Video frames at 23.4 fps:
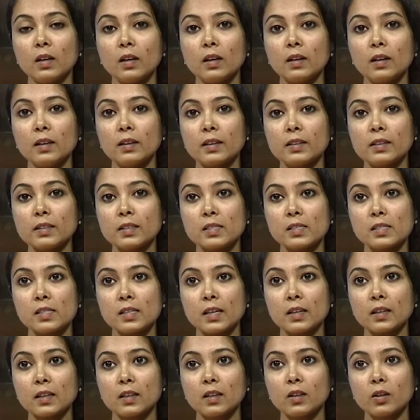Let us
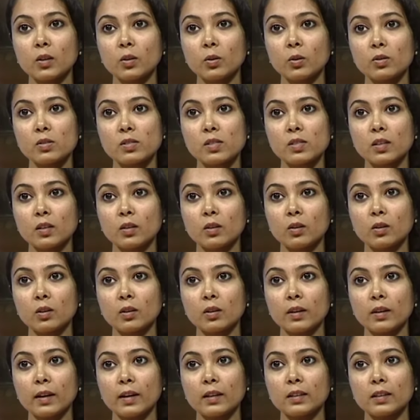take a closer
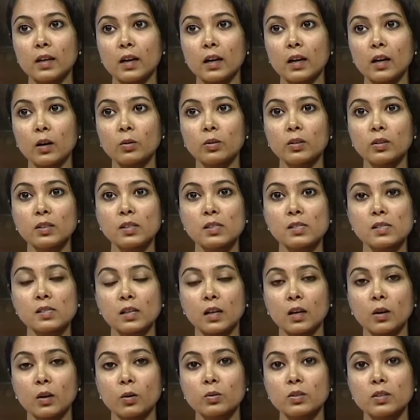look at how this
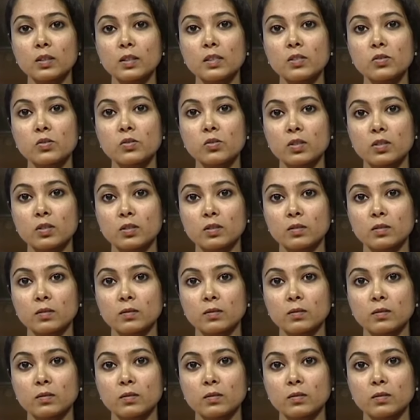sound is written.